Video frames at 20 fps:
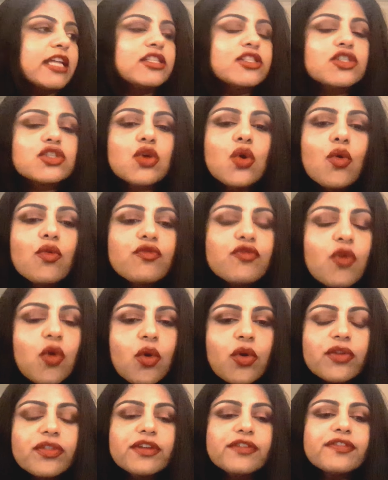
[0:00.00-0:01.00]
And so
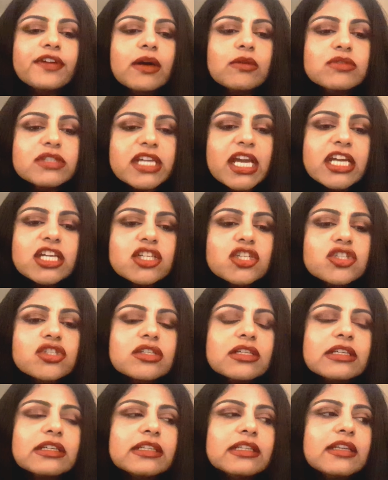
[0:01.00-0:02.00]
for the
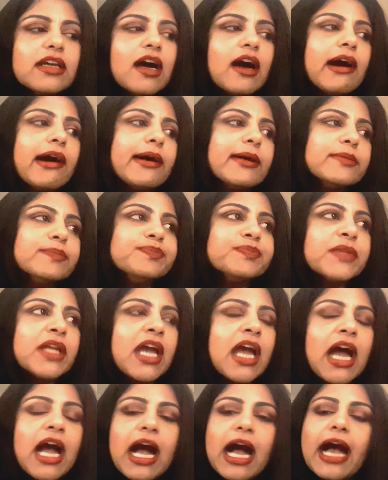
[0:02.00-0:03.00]
foundation,
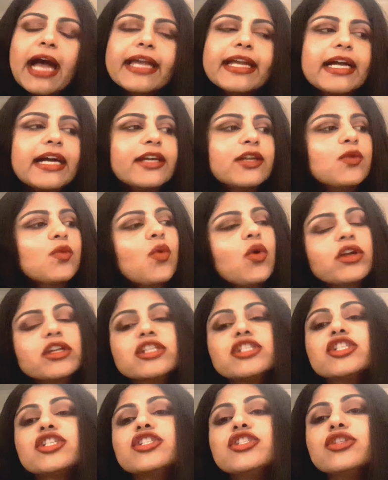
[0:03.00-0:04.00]
I kind of
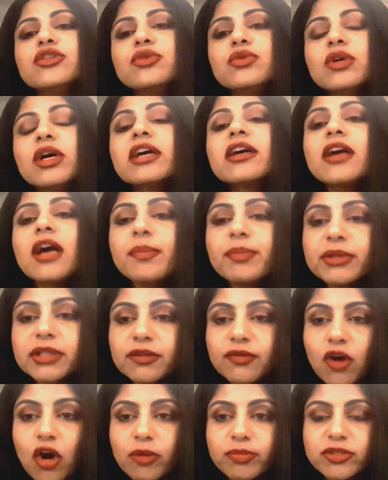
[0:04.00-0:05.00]
wanted to do a couple
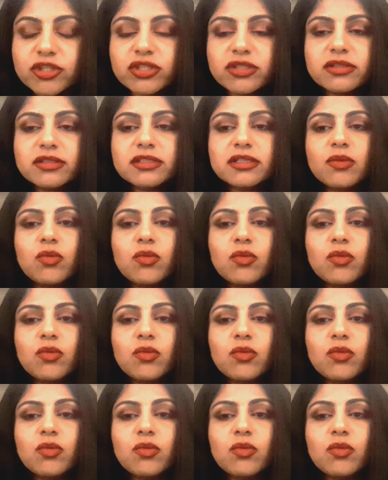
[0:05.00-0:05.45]
of options.